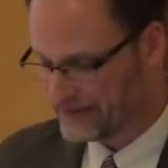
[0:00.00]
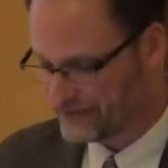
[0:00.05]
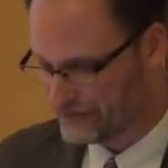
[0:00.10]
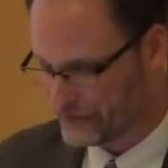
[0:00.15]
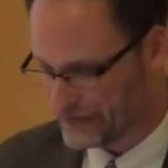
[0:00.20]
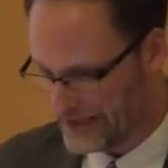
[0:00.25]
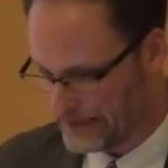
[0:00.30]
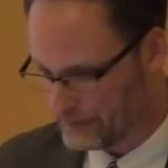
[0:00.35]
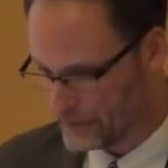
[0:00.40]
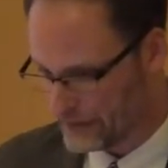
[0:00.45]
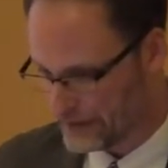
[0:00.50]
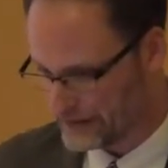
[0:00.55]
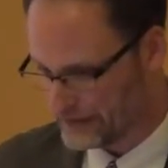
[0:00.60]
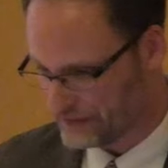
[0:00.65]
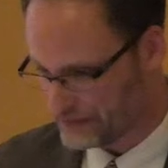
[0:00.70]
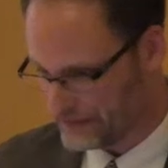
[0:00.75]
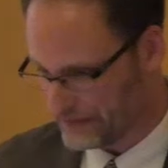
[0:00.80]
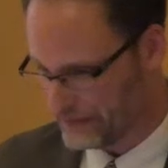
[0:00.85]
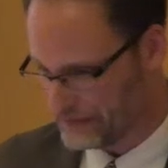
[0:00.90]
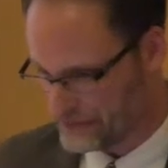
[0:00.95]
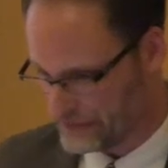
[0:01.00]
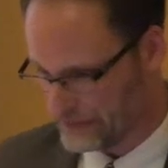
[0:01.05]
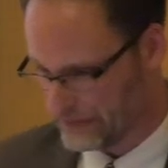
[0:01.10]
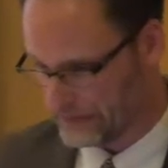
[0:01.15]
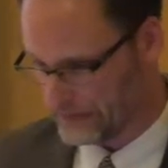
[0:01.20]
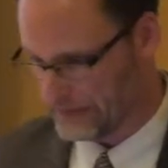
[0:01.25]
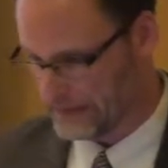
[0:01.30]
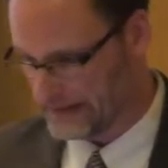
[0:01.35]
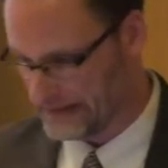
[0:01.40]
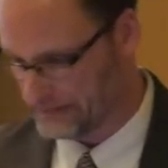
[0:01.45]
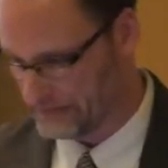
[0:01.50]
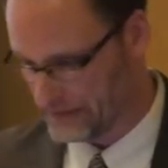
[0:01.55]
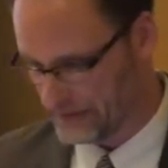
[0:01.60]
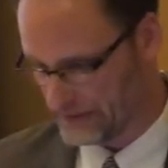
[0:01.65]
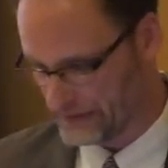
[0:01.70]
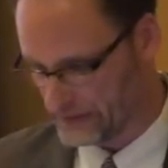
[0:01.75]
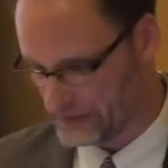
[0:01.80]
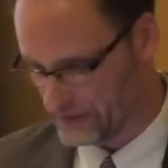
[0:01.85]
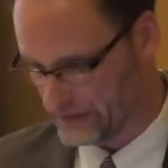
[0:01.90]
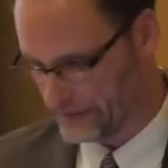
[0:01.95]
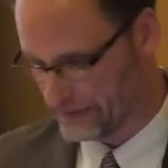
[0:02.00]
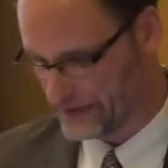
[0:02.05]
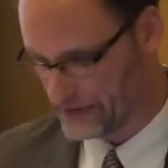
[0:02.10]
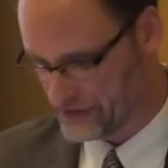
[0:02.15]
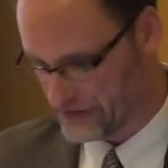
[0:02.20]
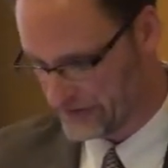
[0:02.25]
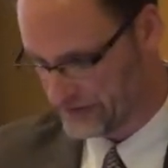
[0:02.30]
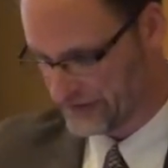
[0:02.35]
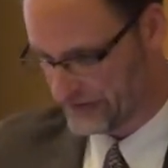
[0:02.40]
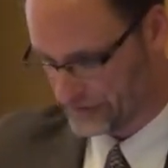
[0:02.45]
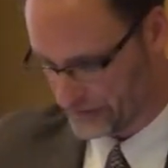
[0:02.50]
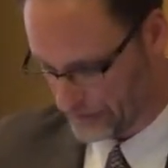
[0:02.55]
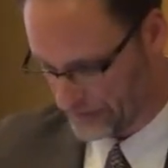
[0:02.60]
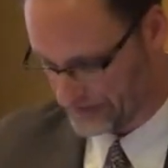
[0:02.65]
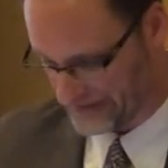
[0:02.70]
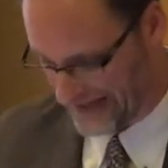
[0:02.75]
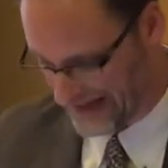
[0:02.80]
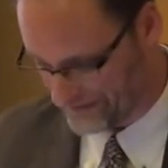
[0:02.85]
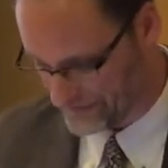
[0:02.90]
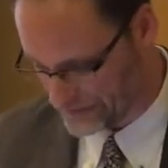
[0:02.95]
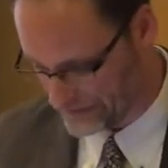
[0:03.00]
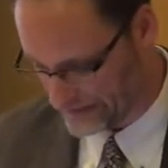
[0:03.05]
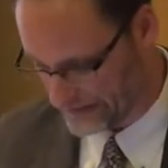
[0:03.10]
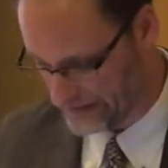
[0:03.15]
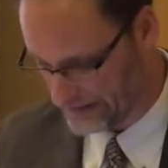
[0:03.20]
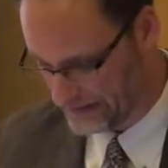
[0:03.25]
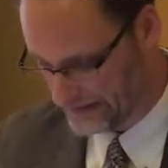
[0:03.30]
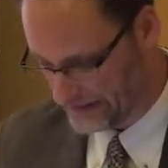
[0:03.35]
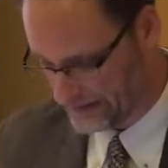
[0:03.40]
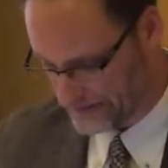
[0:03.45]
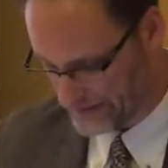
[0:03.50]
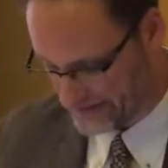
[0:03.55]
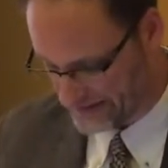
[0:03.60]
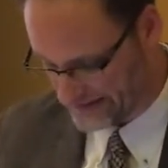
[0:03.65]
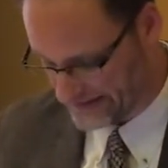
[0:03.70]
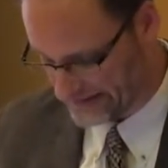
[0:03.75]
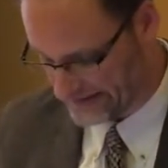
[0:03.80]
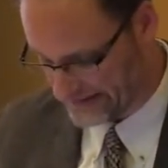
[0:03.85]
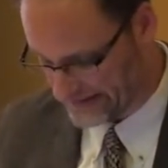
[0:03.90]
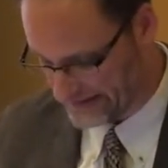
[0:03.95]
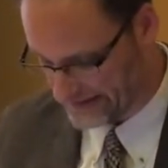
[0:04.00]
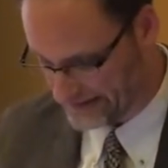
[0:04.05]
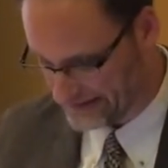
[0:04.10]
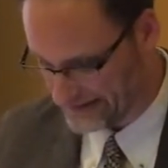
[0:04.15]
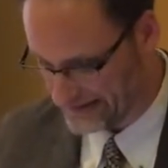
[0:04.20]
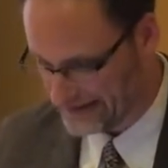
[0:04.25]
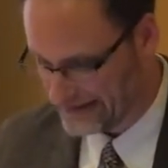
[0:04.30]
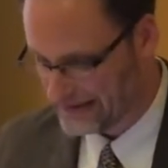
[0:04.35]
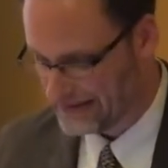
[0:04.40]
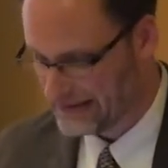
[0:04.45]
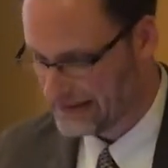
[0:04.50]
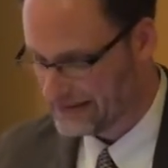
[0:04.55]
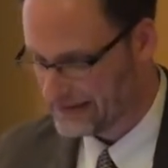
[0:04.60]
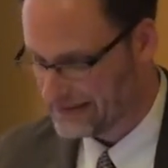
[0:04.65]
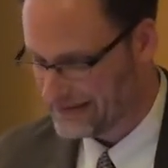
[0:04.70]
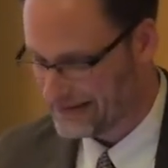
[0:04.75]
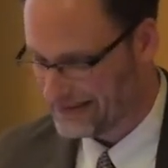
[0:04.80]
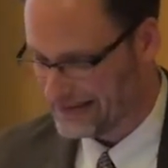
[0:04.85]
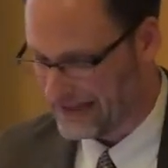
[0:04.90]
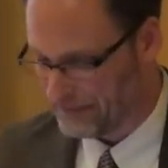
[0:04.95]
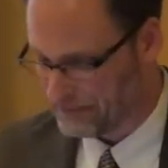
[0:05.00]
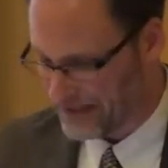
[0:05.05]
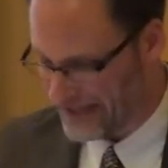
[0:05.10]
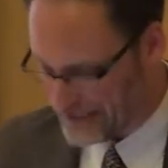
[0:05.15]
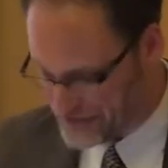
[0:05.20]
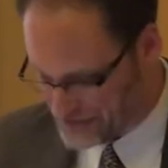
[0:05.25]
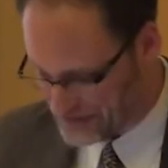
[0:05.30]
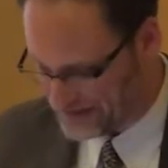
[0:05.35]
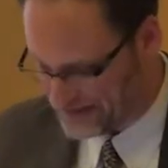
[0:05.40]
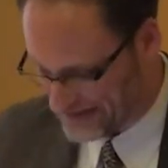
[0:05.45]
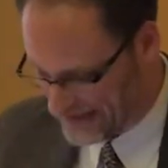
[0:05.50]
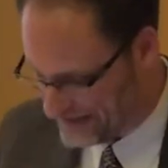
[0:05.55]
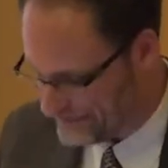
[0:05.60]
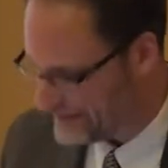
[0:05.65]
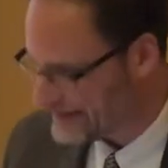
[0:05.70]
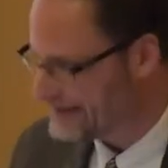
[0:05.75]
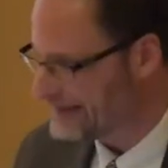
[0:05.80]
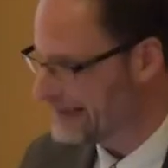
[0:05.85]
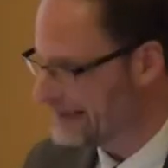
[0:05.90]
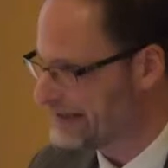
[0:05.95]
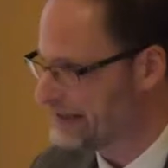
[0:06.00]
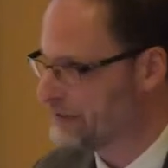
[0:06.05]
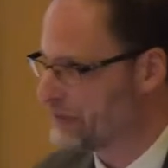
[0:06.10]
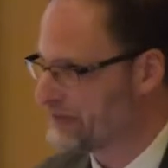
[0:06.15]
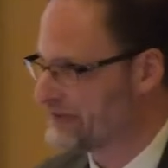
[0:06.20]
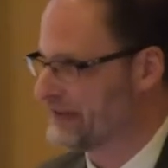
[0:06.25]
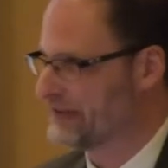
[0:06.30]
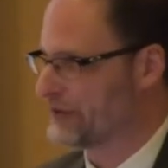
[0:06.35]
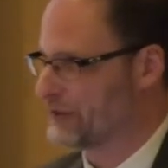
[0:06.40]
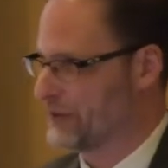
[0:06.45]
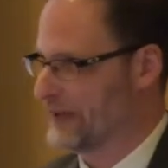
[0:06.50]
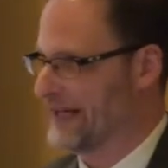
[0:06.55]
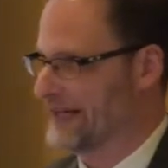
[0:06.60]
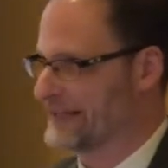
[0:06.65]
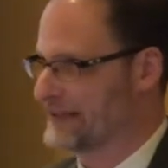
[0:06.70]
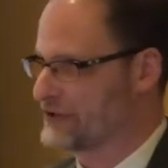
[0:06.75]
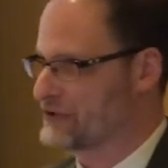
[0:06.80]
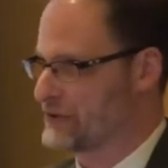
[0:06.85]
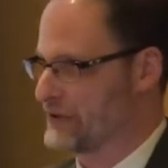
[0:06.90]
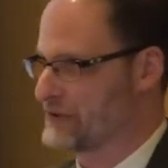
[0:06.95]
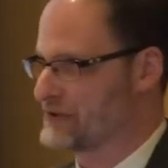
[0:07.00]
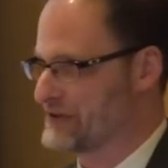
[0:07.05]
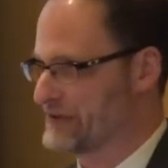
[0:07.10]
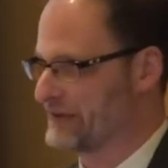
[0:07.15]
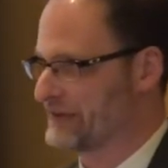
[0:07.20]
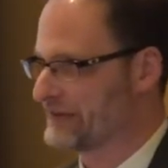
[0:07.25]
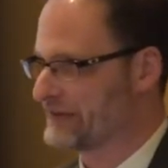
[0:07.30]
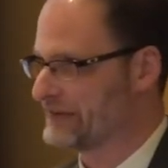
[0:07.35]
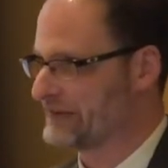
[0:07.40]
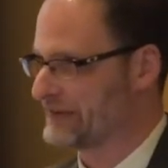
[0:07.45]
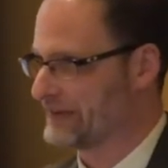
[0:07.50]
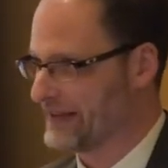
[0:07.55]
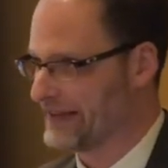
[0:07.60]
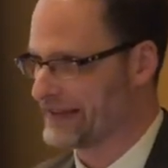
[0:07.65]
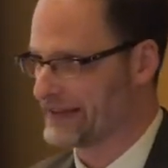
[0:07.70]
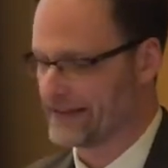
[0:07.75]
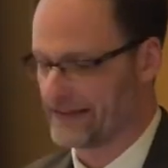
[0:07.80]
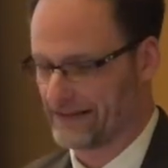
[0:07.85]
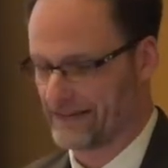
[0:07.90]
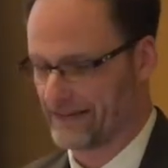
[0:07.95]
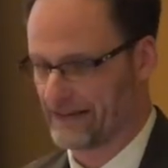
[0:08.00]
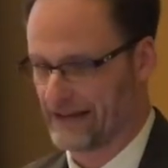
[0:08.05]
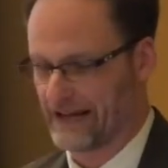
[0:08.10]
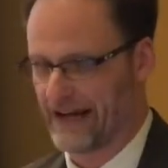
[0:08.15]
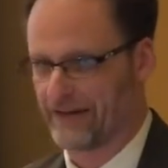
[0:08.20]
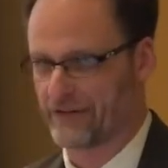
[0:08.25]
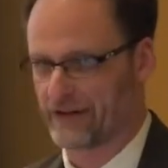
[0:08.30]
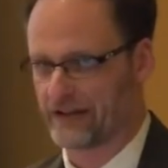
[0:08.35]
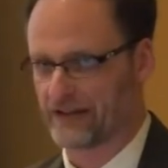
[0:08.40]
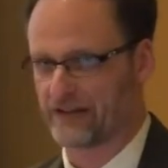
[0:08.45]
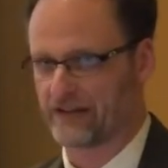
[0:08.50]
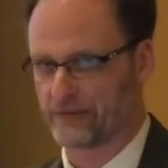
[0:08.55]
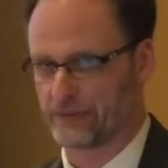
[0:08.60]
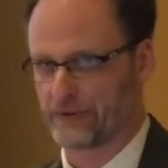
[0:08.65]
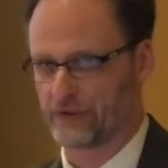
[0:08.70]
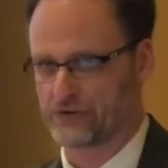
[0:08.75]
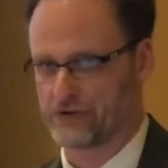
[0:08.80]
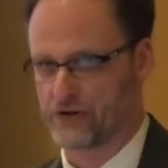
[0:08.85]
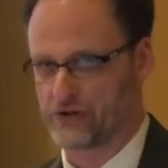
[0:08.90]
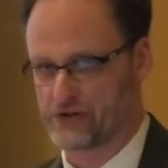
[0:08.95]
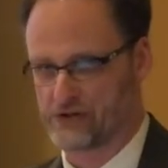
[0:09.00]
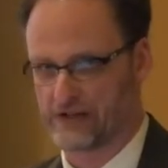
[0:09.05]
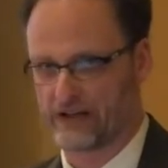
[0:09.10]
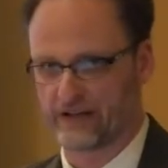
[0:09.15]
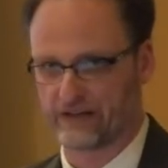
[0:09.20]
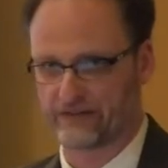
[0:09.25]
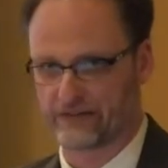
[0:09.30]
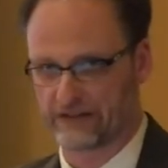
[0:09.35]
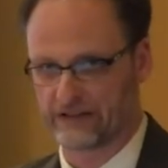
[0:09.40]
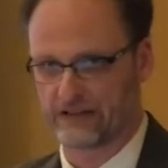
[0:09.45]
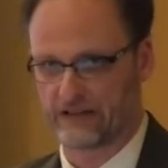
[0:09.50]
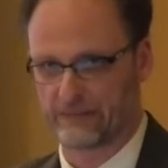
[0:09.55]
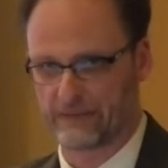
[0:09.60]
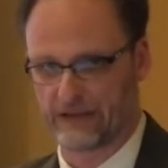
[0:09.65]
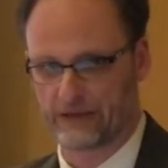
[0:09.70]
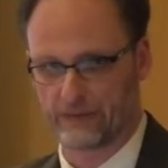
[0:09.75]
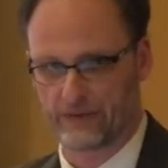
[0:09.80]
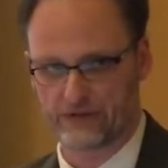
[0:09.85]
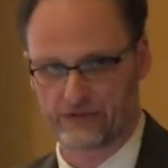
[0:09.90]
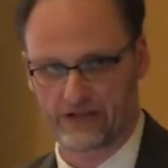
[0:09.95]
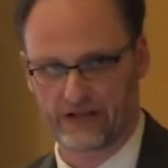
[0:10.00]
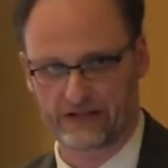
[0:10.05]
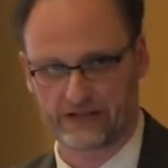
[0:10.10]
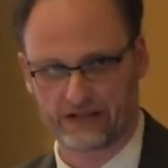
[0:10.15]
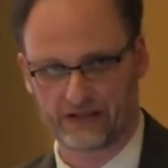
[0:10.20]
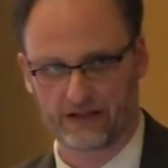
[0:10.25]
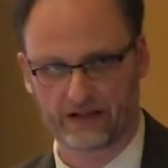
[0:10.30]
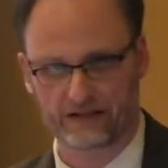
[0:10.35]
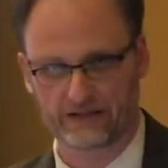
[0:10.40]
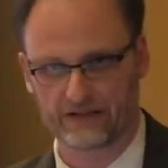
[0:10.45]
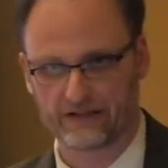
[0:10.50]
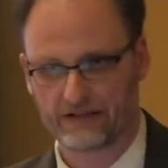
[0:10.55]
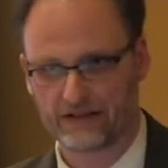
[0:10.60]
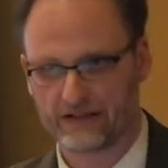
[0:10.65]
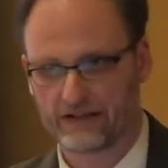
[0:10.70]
the framework of cultural and political and religious discourse after the 60s obliges even idiosyncratic churches like the African Israel Church Nineveh, about which I talked,